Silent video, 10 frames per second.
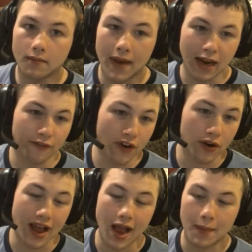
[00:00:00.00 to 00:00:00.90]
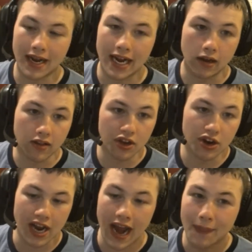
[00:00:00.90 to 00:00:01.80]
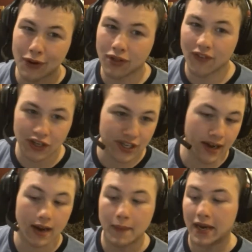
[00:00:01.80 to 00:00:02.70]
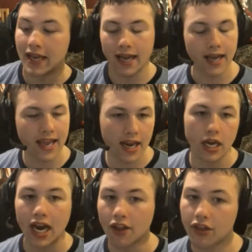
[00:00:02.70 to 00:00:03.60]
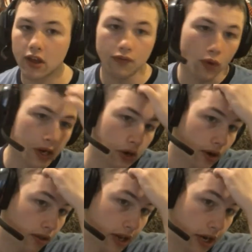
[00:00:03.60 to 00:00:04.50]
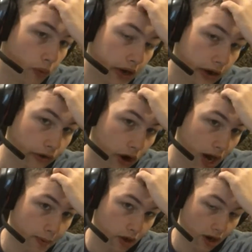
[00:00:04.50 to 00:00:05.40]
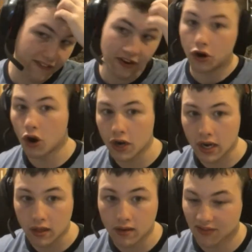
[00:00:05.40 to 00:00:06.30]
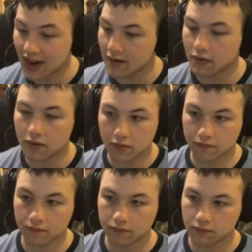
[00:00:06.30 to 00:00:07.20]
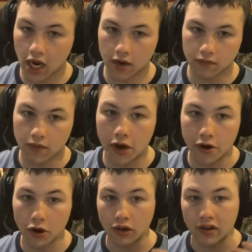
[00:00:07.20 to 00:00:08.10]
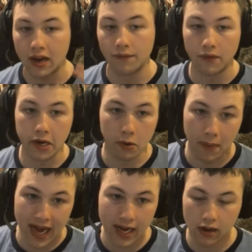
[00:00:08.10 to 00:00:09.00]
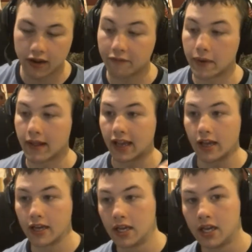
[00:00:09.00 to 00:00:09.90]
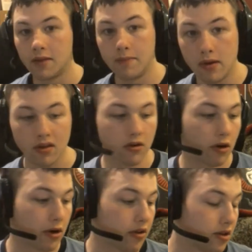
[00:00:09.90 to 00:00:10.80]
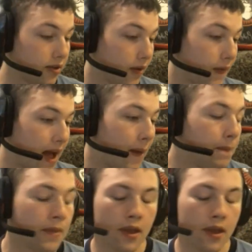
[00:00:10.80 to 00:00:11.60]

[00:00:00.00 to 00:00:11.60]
Microphone, I mean, it's good, and there's functionality. I mean, again, you got to think of what your other hobbies are. If you're an artist, right? Not an artist in, you know, painting stuff, but like a musical artist or something like that.